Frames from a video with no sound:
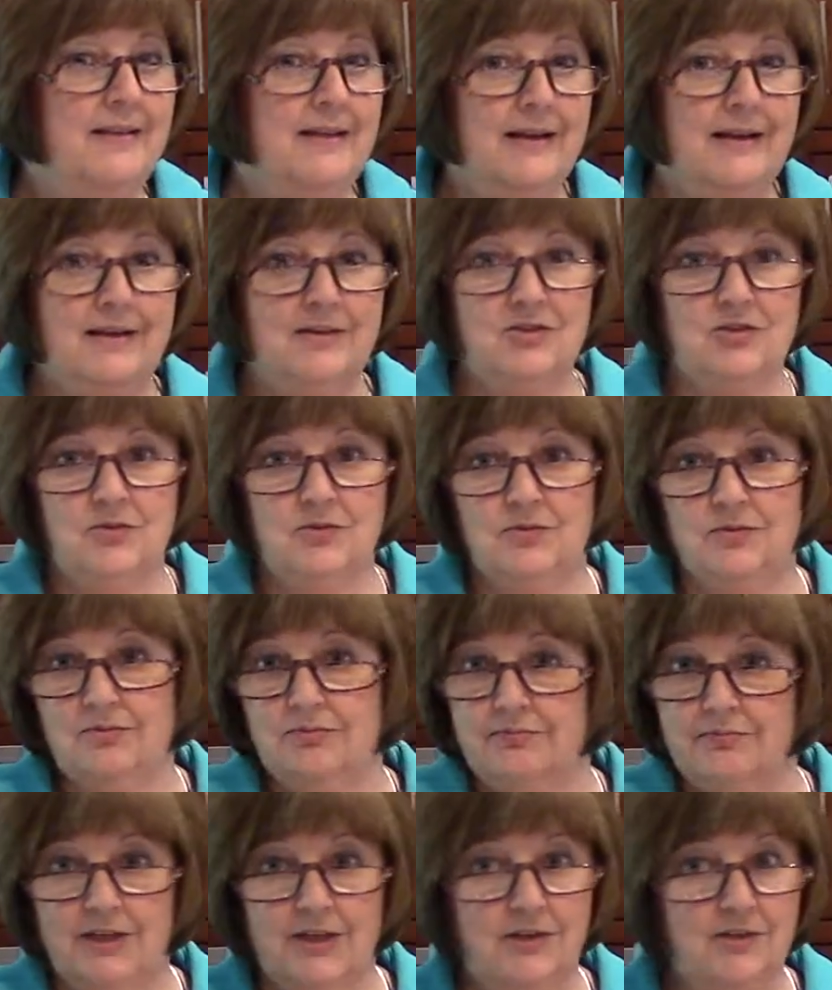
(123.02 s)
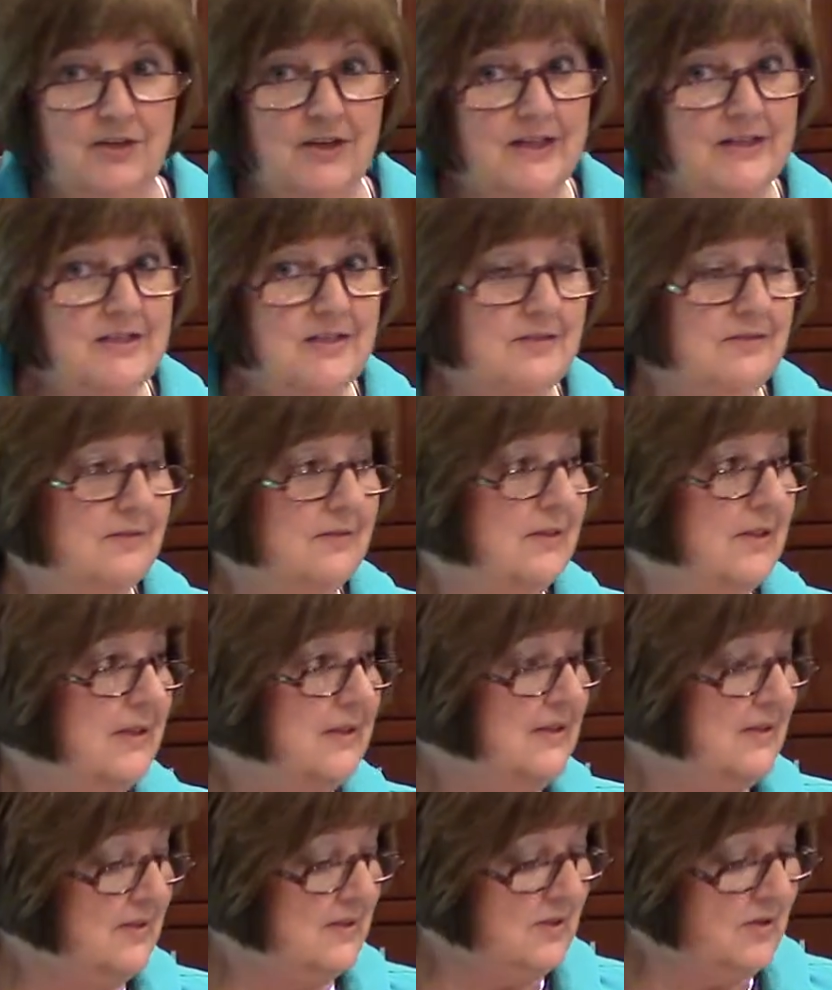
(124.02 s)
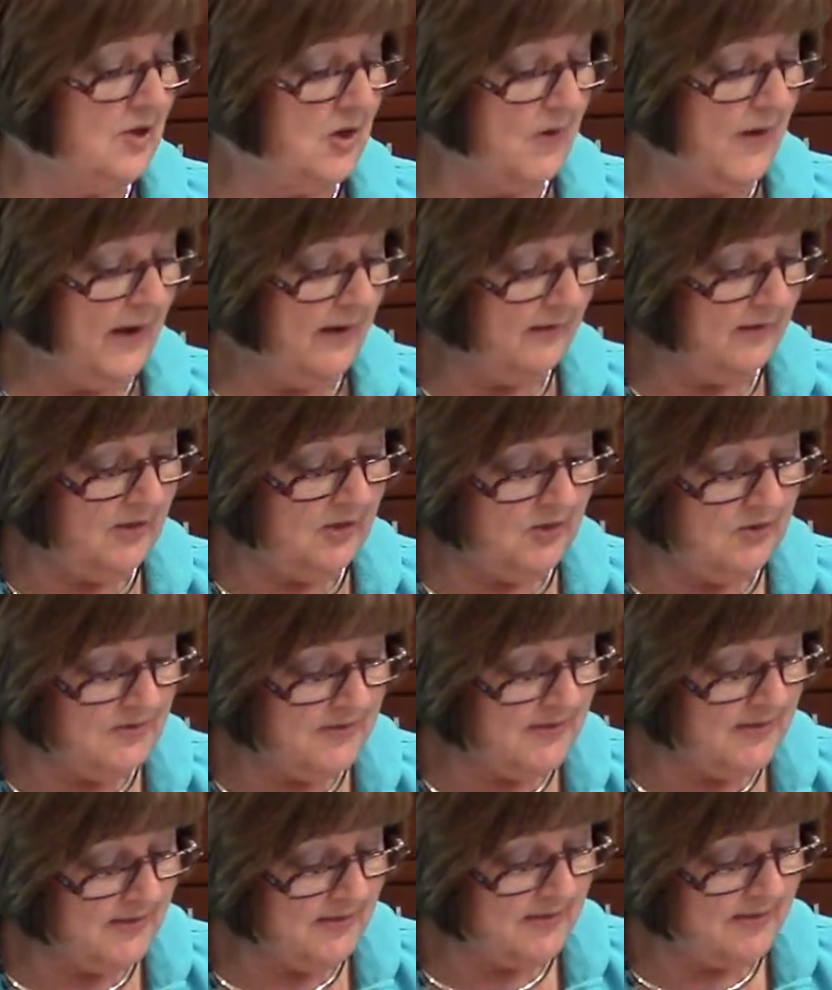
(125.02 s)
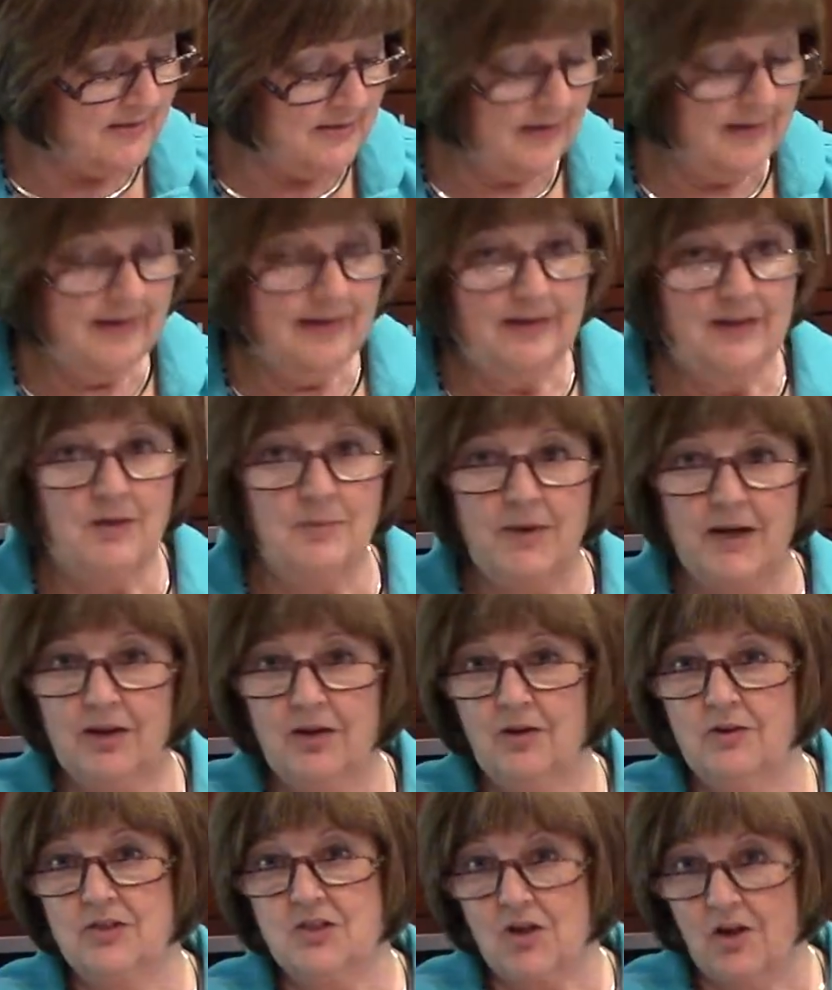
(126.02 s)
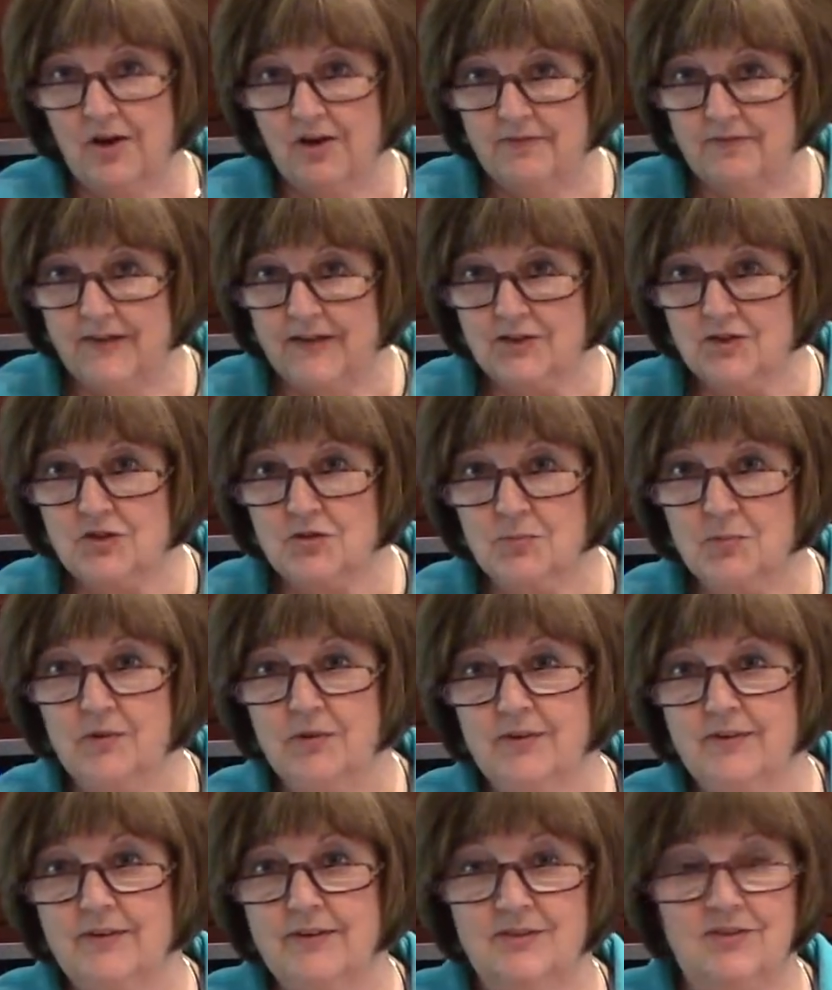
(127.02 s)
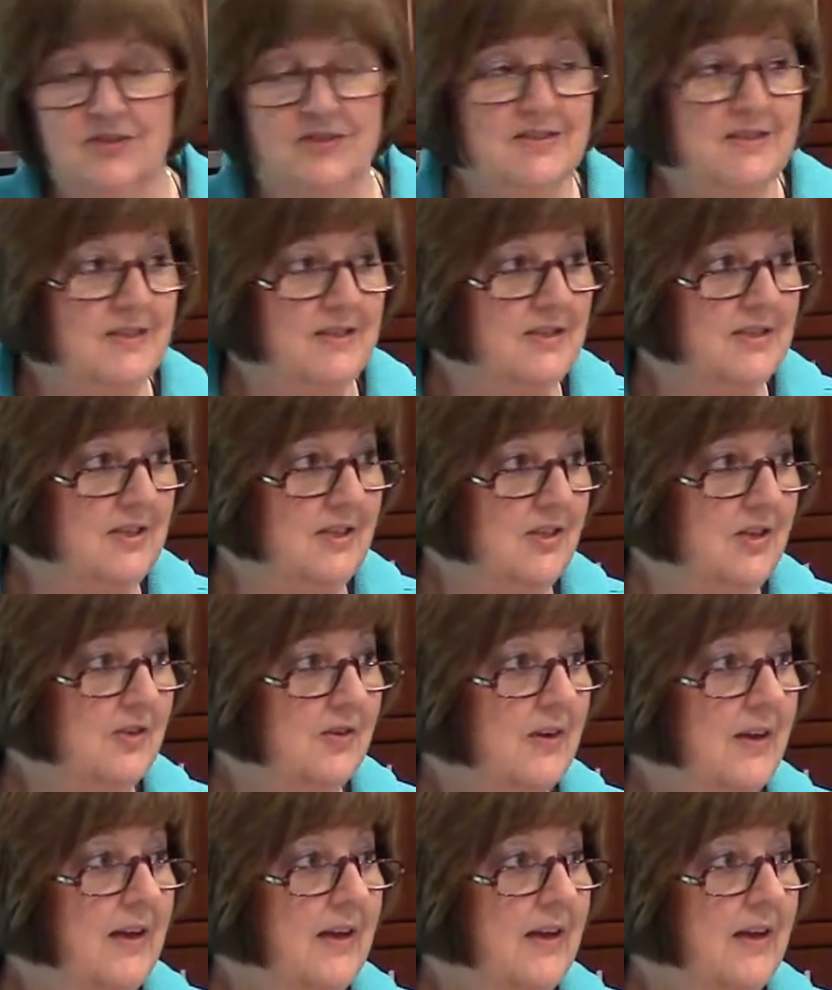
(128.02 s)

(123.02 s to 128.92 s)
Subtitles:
then as you get to know how to use this, you might go to all vegetables and just continue.